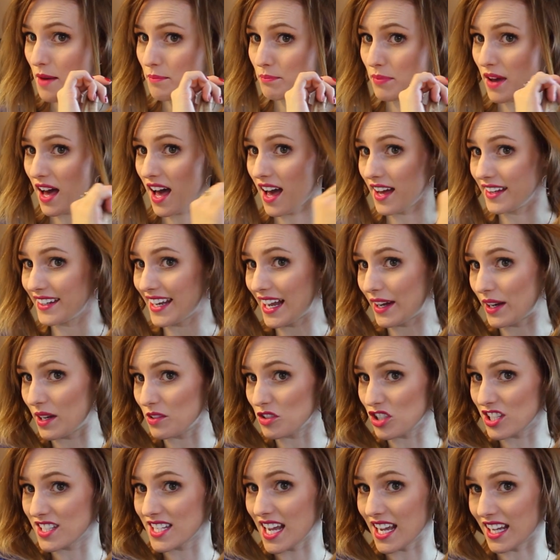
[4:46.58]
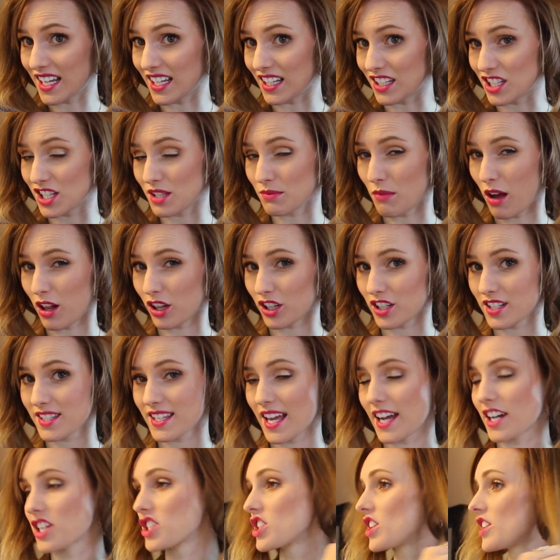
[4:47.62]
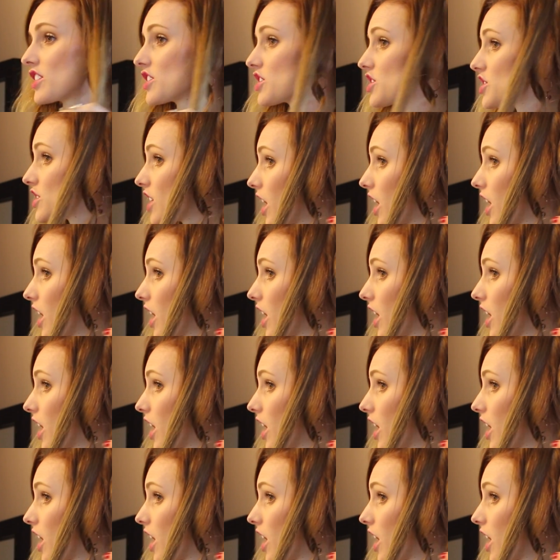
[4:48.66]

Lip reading: but now I'm just taking smaller sections.